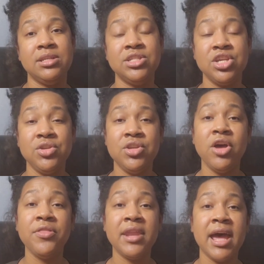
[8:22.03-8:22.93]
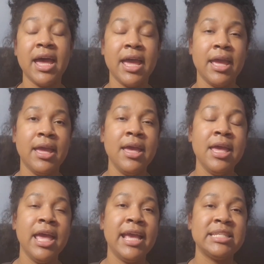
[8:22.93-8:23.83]
So you know that I
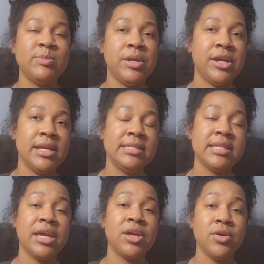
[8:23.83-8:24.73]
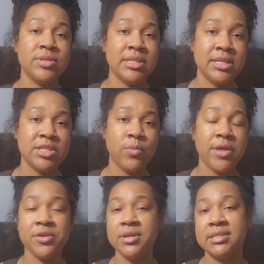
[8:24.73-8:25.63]
experience psychosis, so
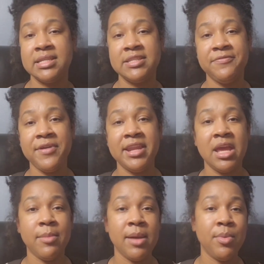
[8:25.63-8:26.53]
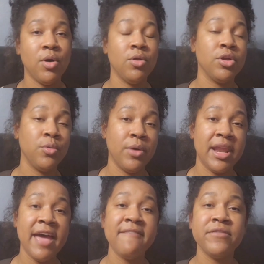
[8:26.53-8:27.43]
whether it's schizophrenia, bipolar,
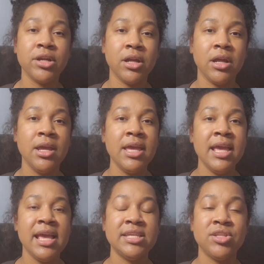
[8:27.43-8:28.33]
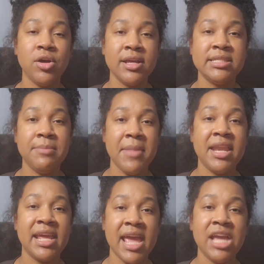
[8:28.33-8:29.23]
whatever, as long as the
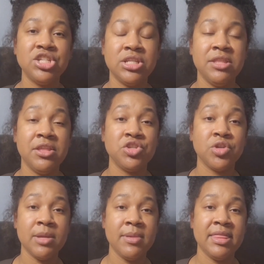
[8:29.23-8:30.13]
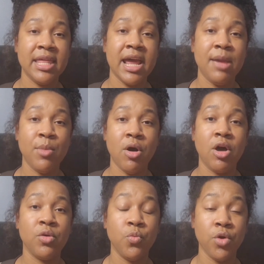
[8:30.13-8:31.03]
medication and the treatment that I'm
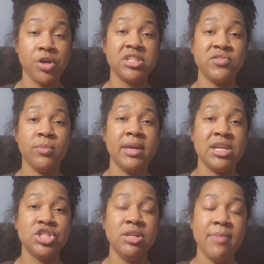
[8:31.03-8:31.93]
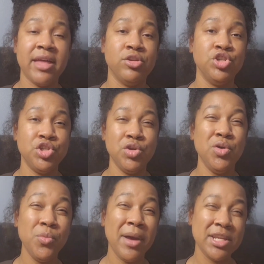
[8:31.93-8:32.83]
on works for me, it shouldn't matter
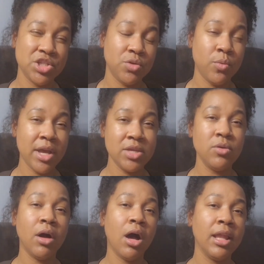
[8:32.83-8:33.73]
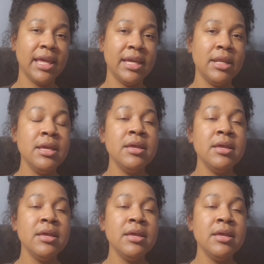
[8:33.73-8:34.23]
too much what you call it.